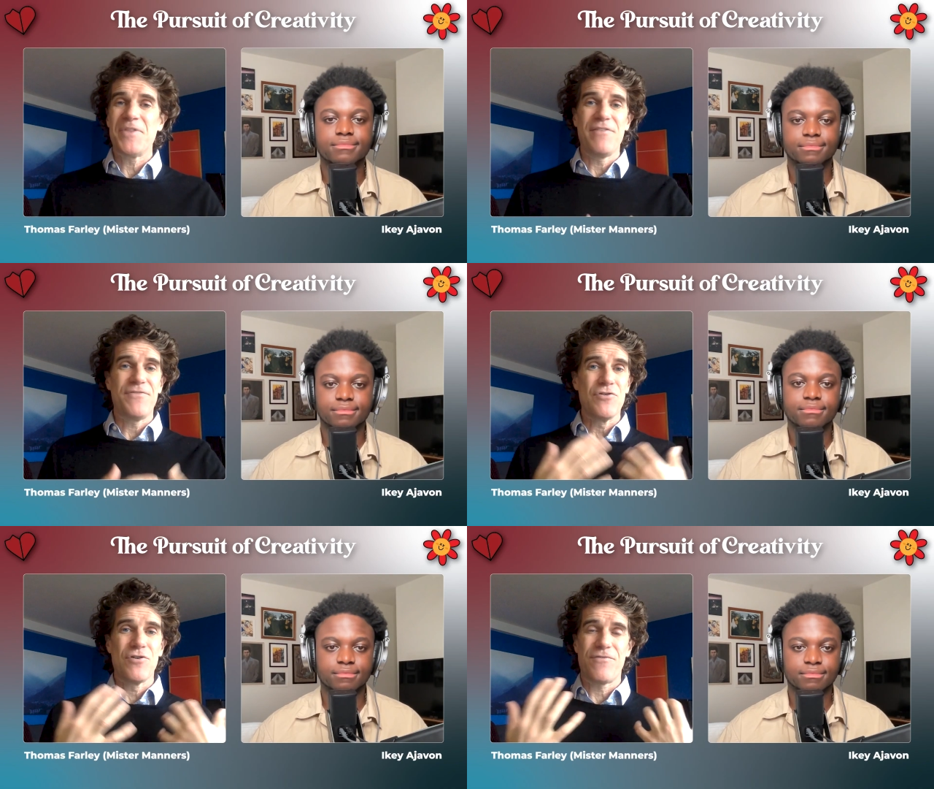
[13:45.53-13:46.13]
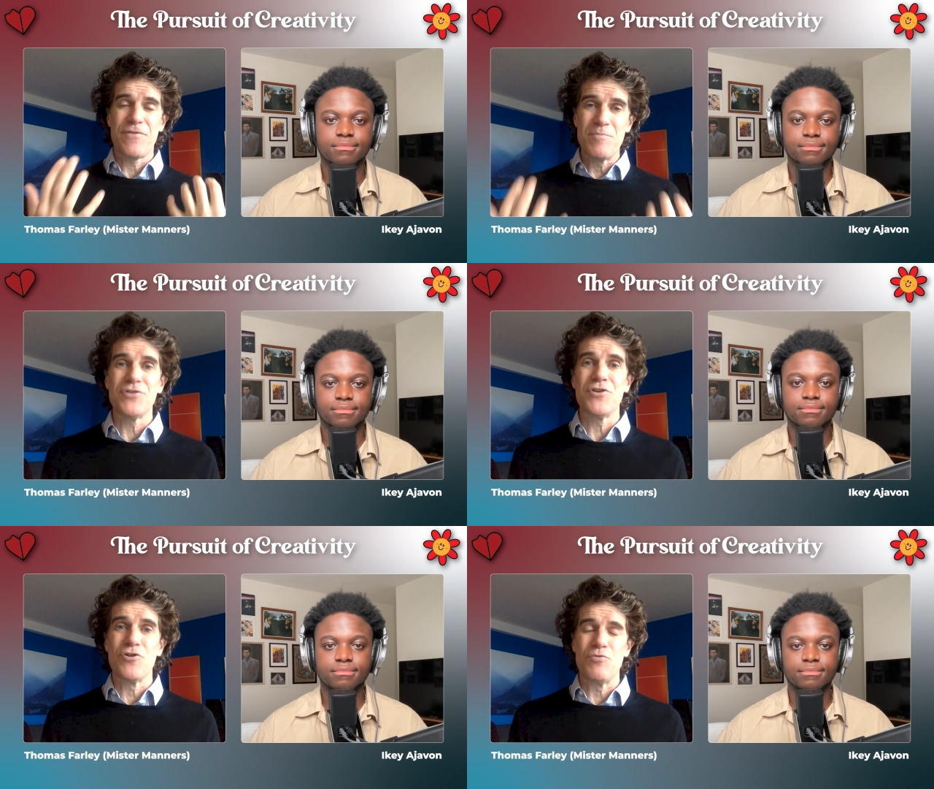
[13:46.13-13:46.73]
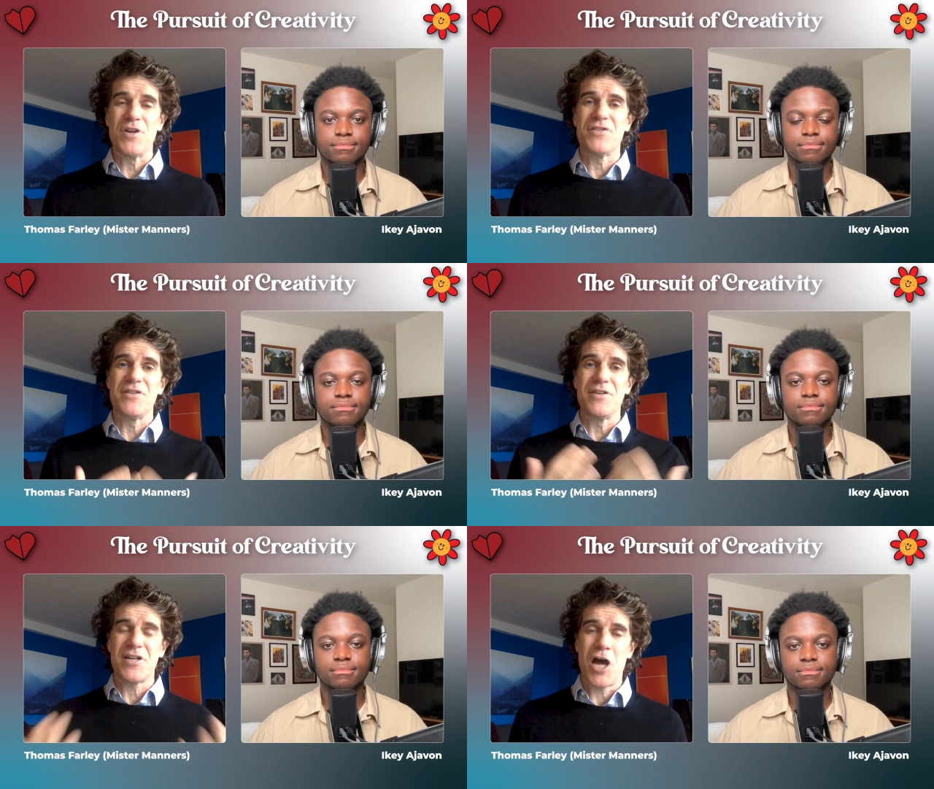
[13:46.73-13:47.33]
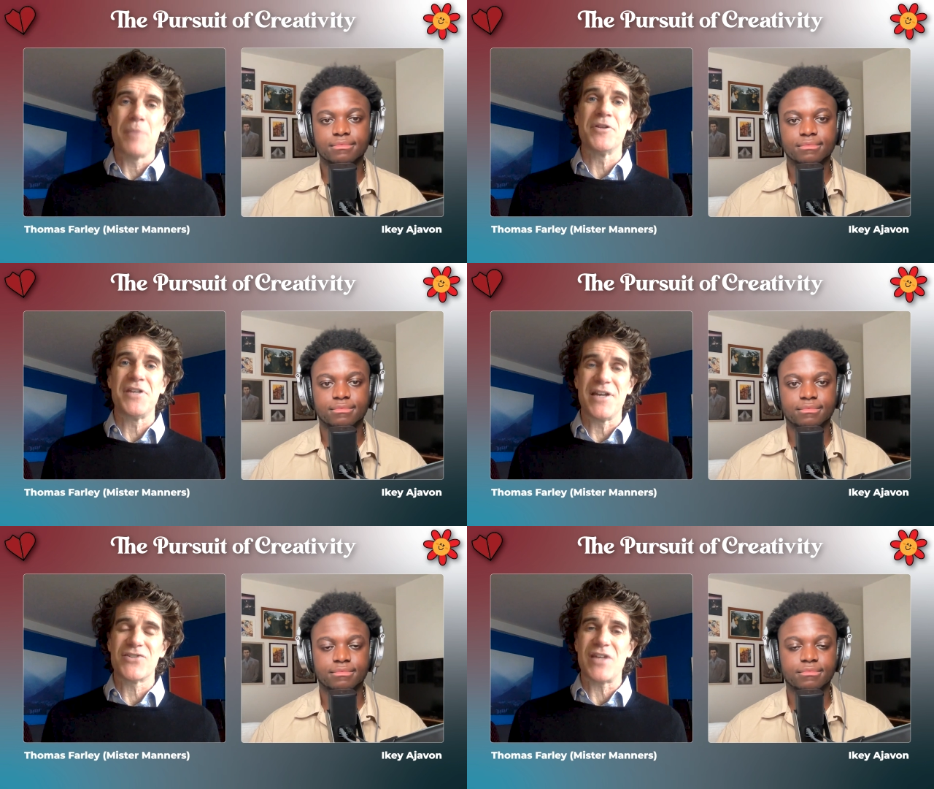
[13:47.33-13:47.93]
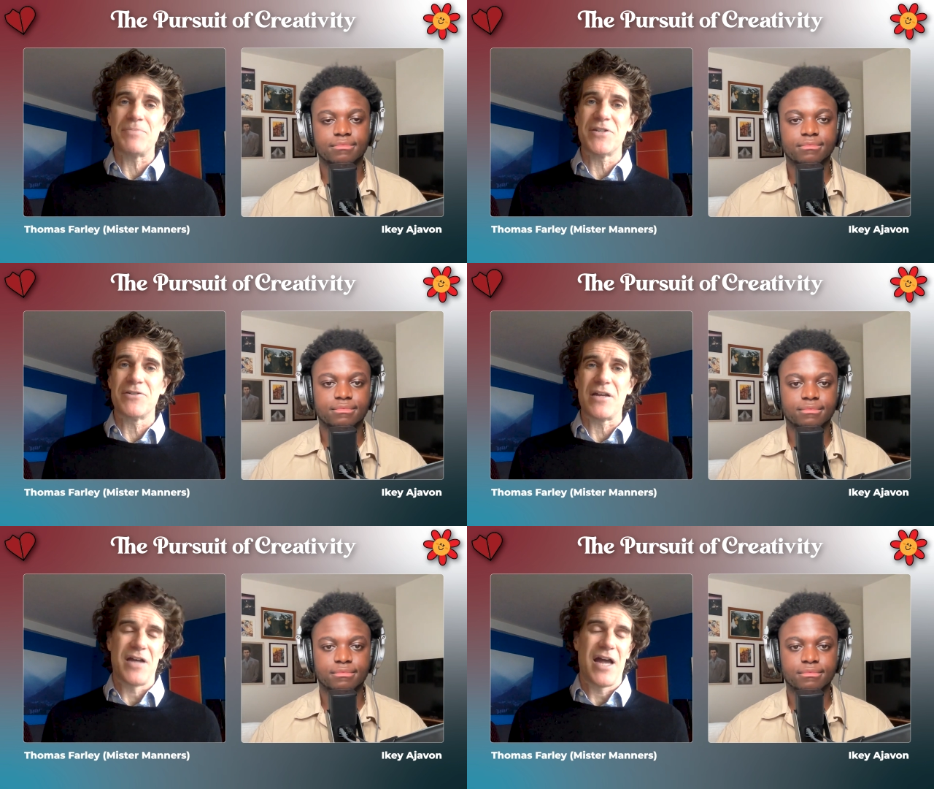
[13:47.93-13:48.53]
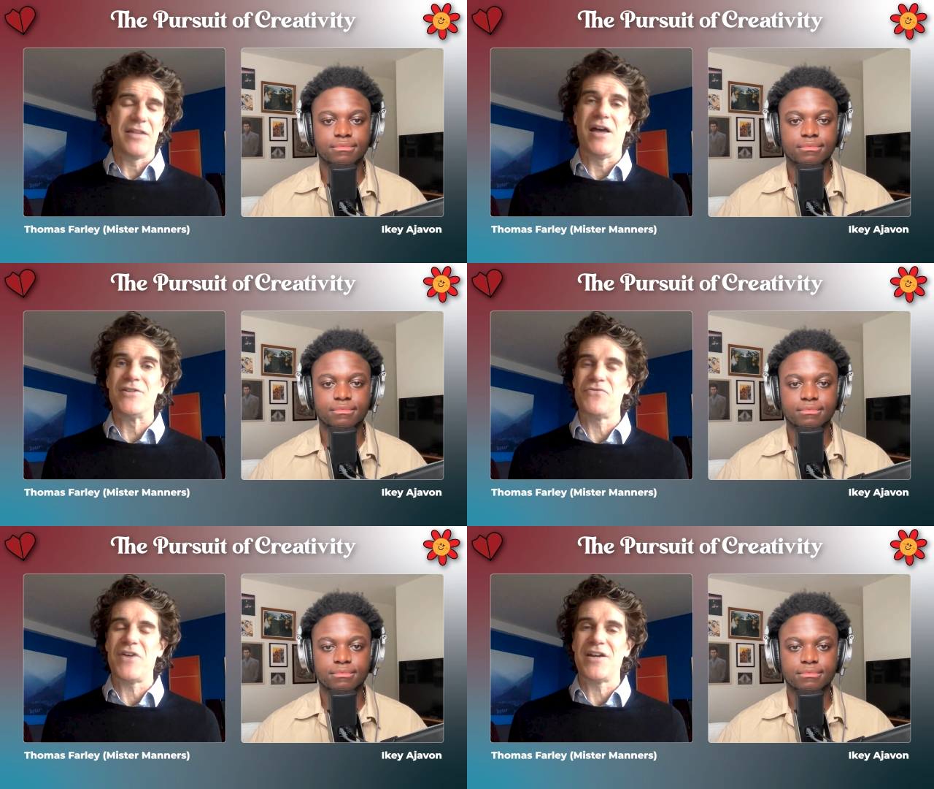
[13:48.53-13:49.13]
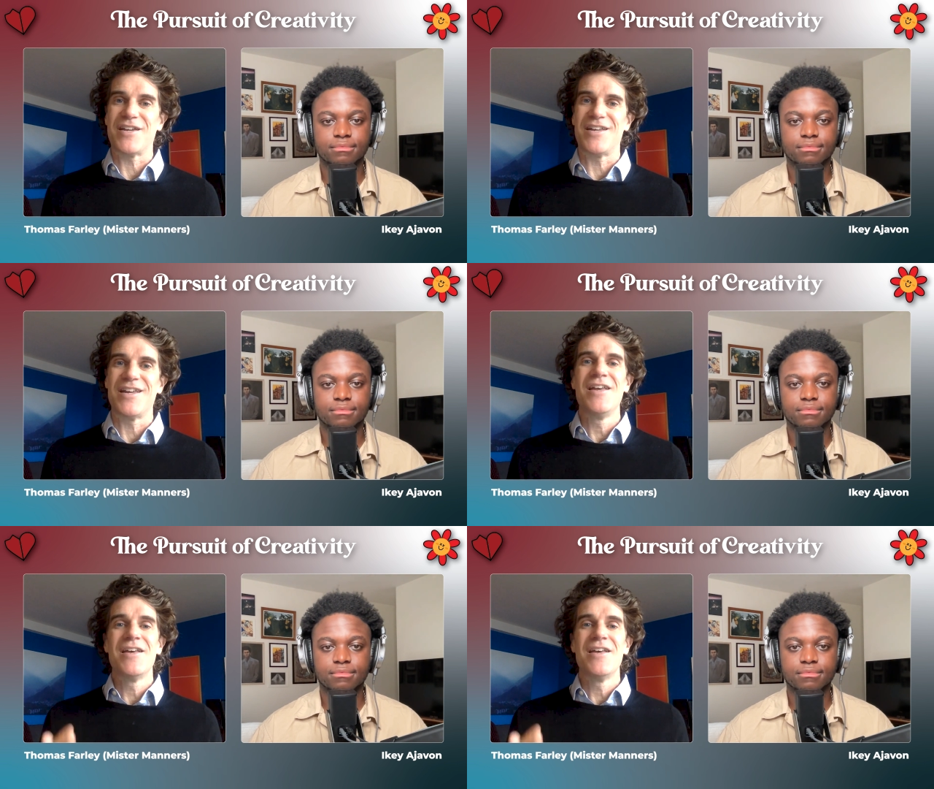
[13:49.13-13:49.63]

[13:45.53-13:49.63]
Speaker 1: if you're familiar with the commonly accepted guidelines of etiquette,